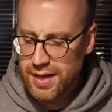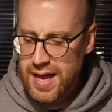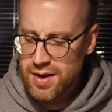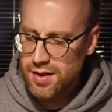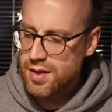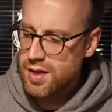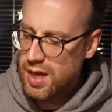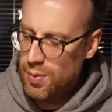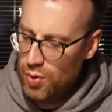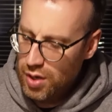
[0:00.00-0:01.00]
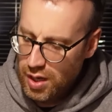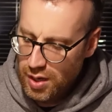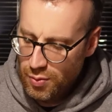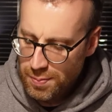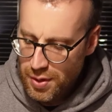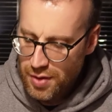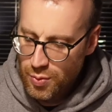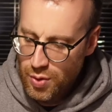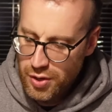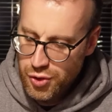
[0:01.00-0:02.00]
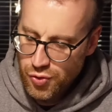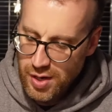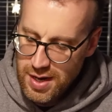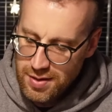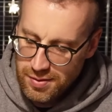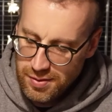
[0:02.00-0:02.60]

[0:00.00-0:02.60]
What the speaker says: again, and we'll pour the water straight in.